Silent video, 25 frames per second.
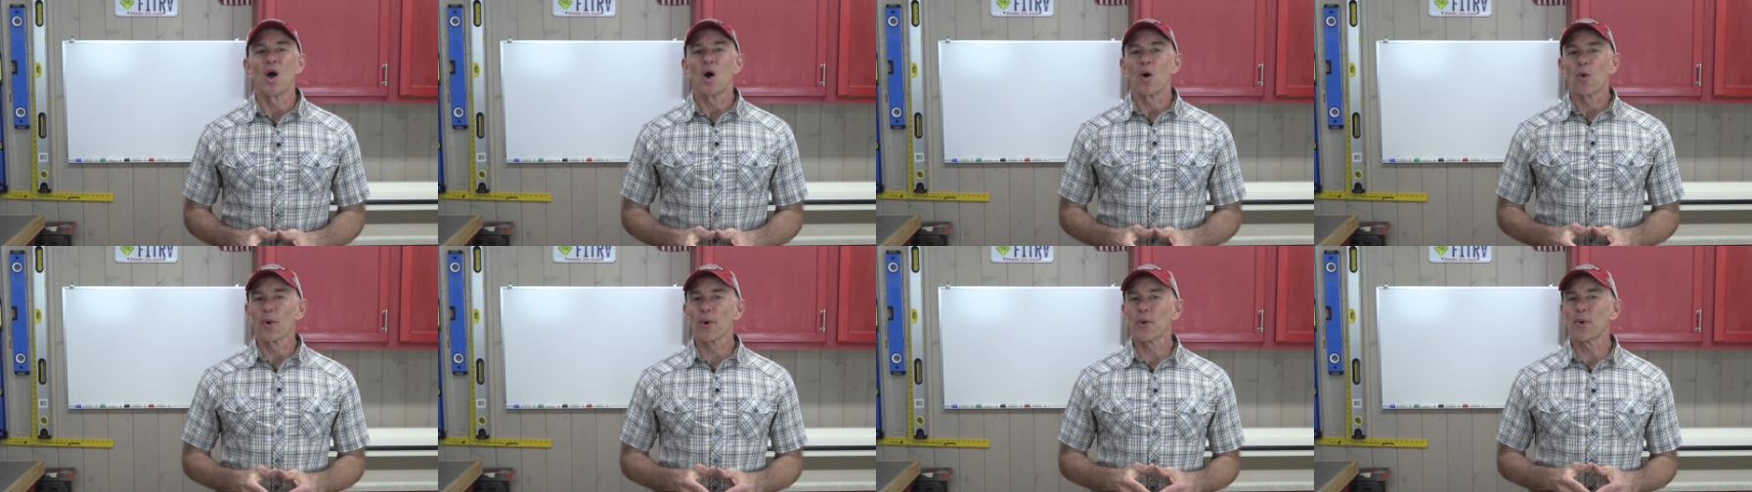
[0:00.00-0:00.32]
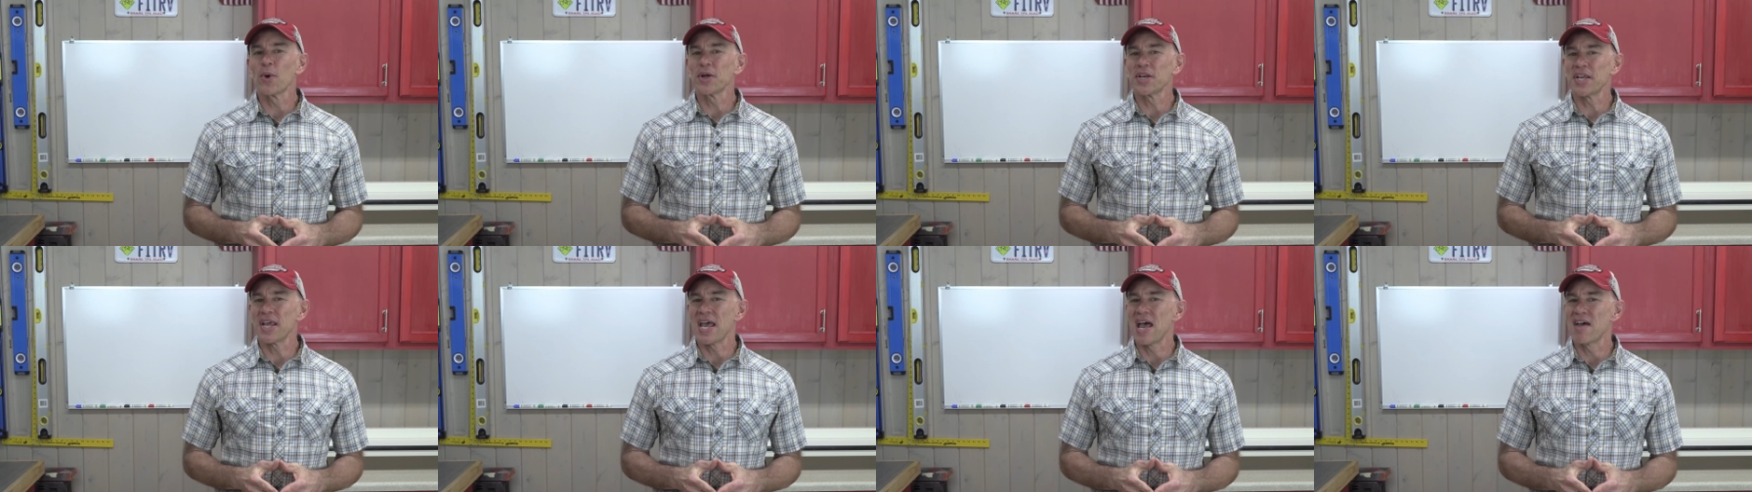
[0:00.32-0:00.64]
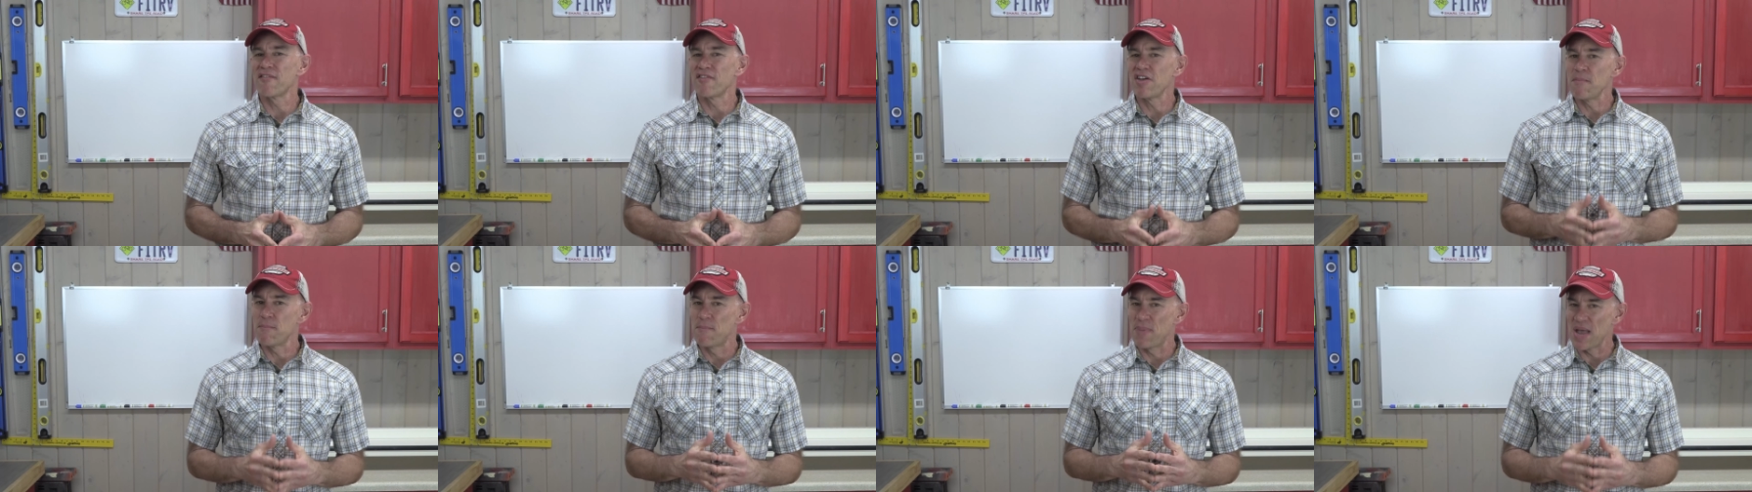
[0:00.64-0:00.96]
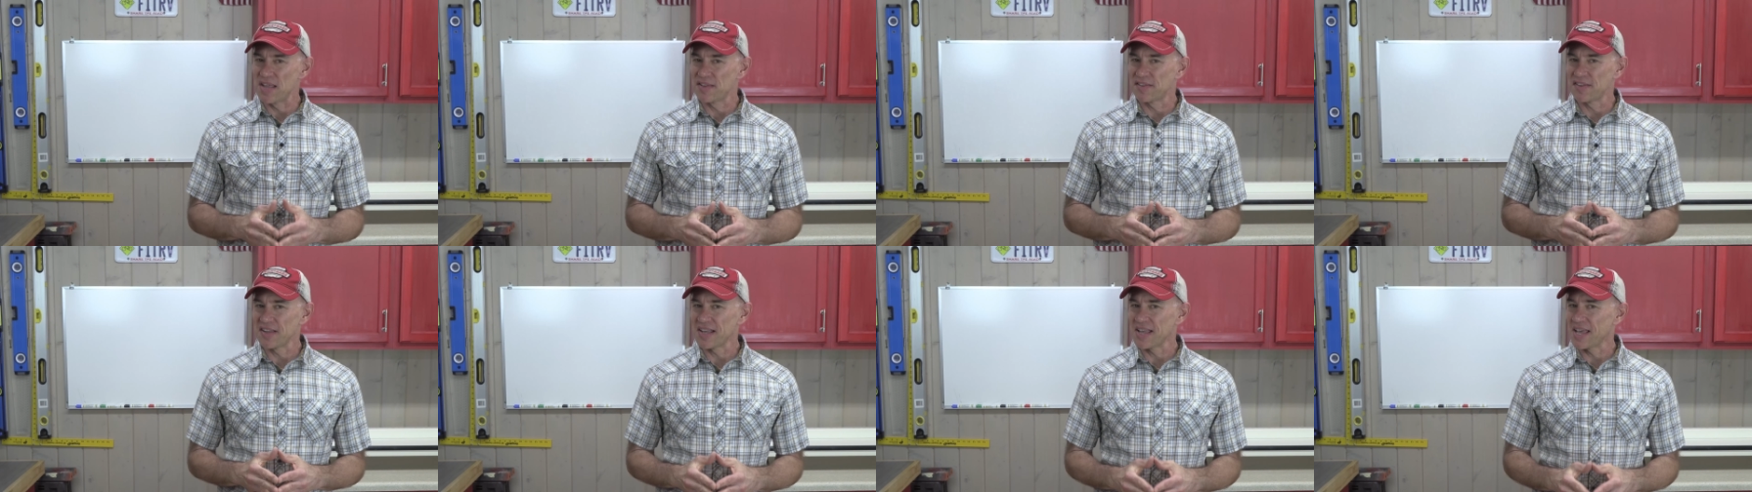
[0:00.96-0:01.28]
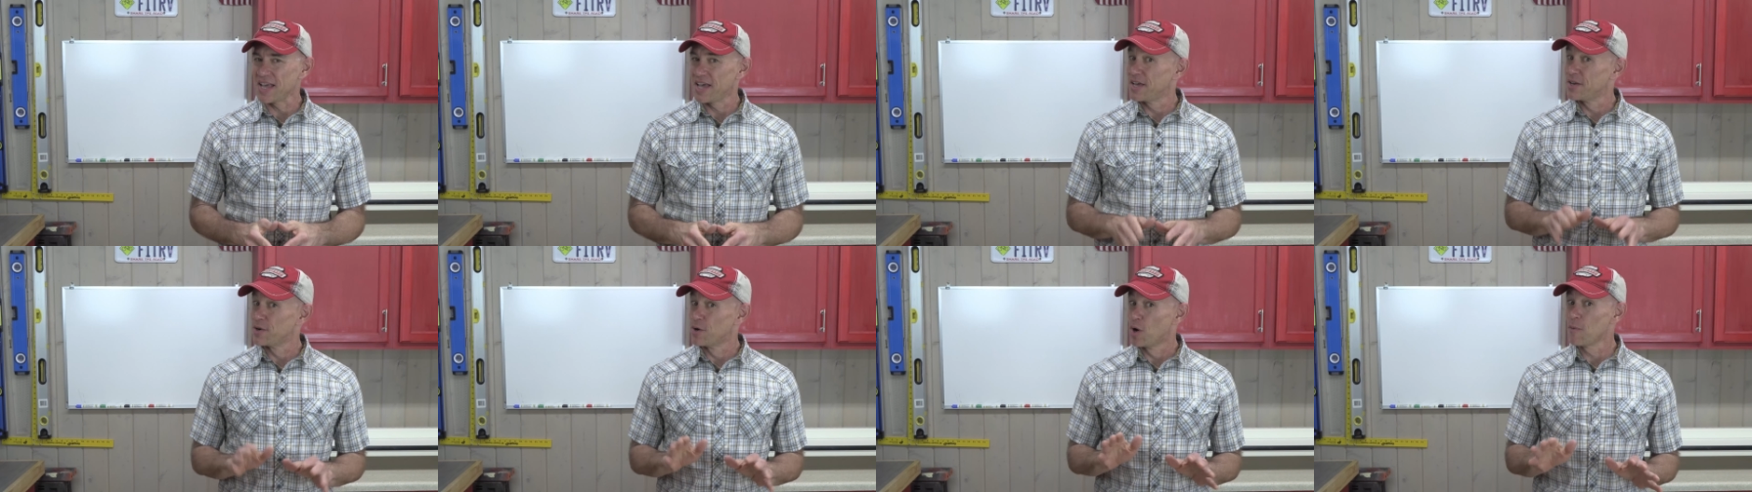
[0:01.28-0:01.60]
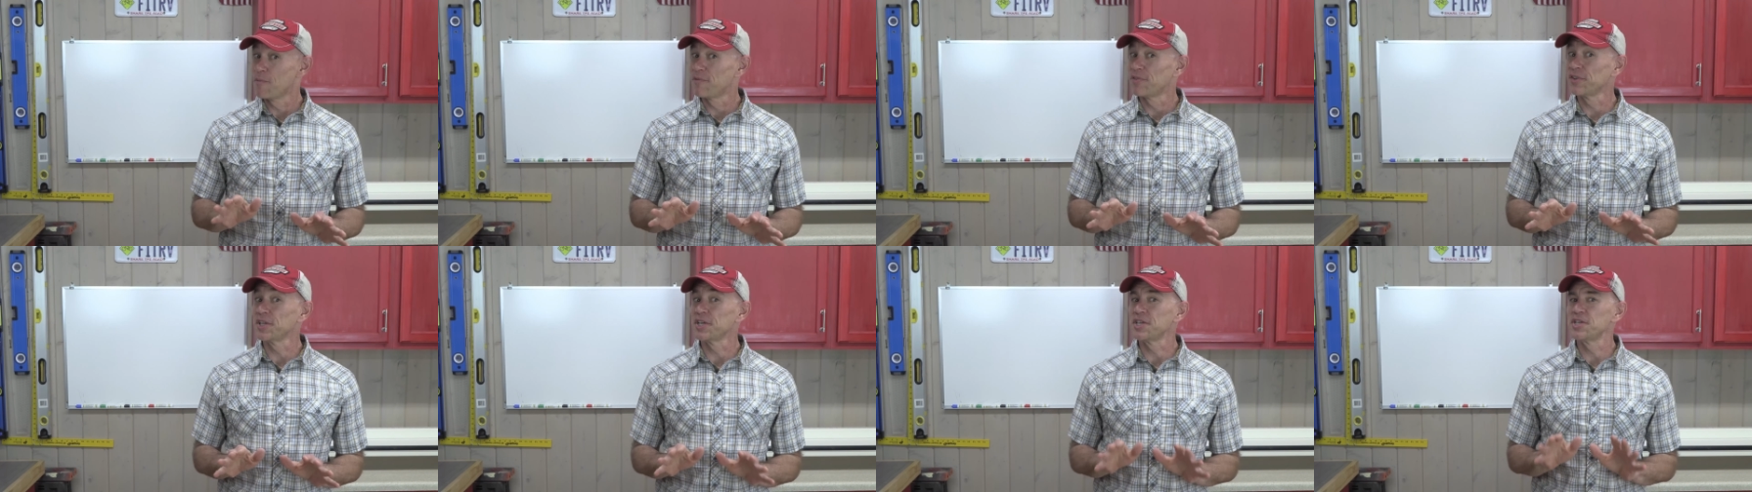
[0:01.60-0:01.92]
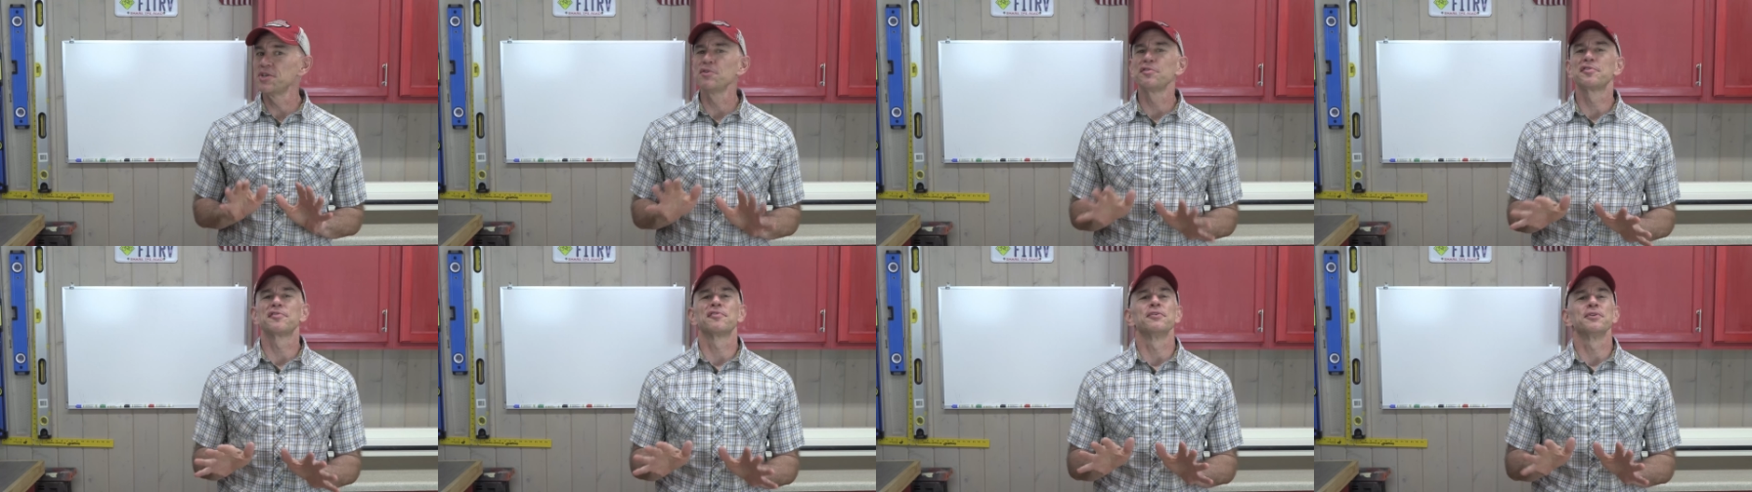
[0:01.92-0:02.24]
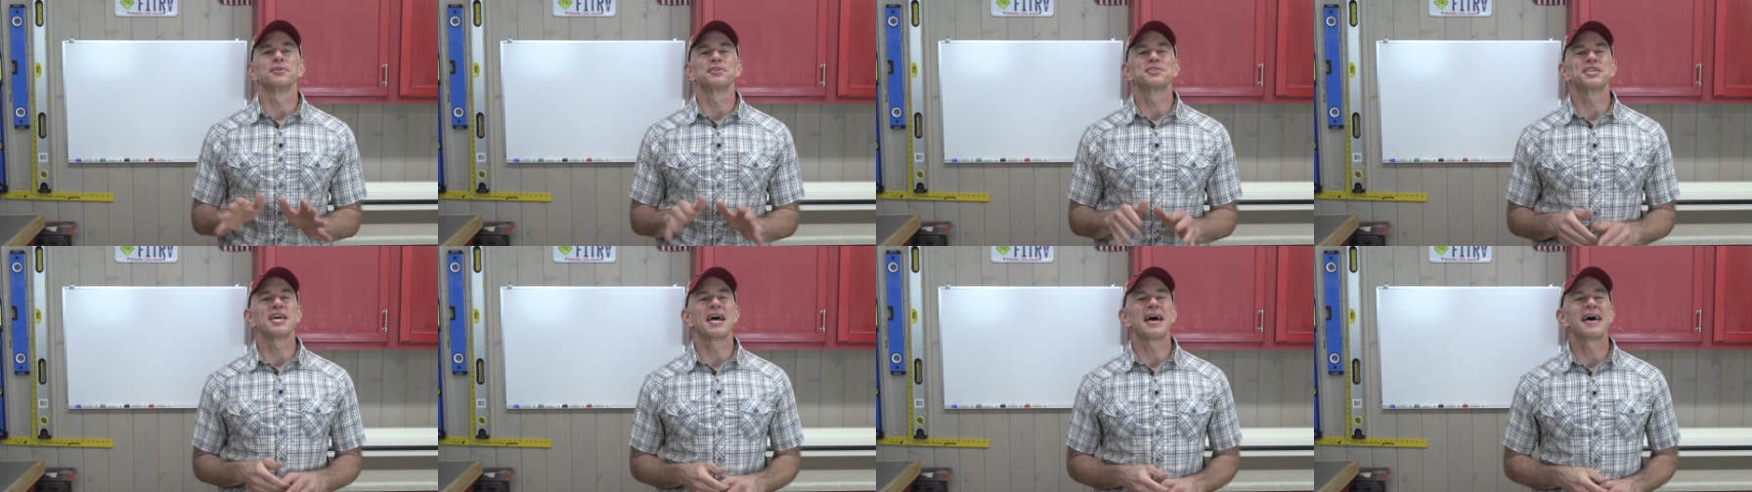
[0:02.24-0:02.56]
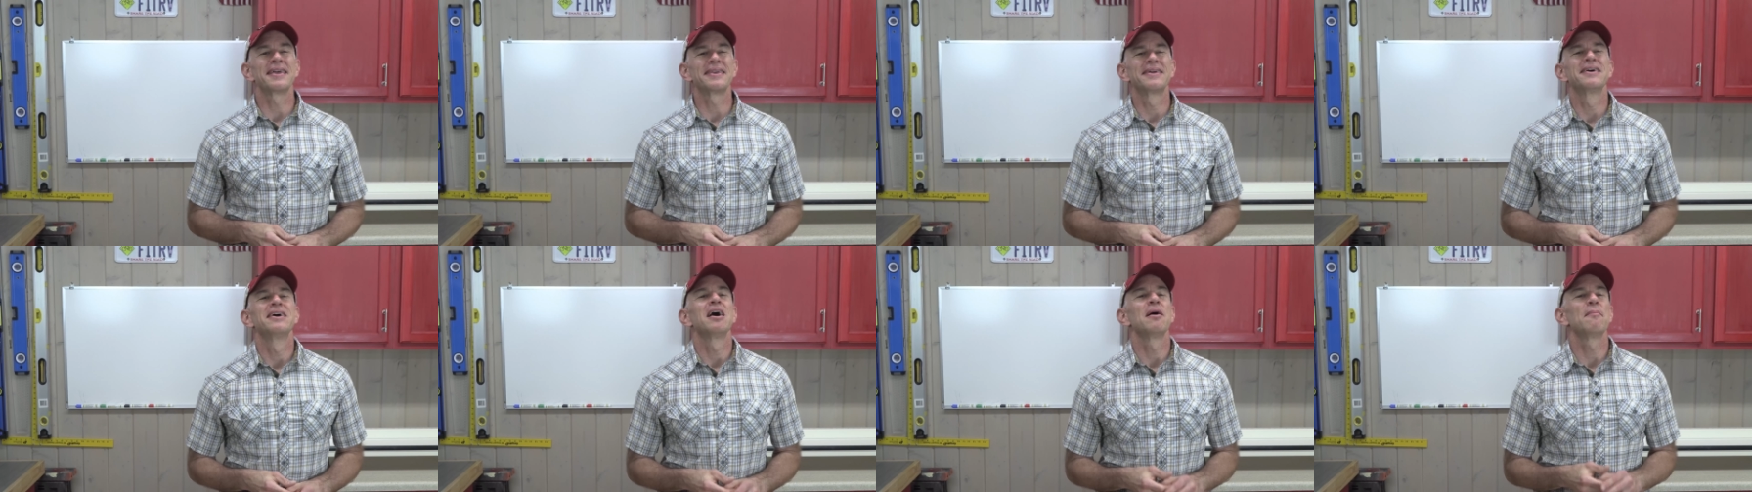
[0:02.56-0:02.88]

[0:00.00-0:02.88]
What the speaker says: we're going to have a basic and hopefully useful chat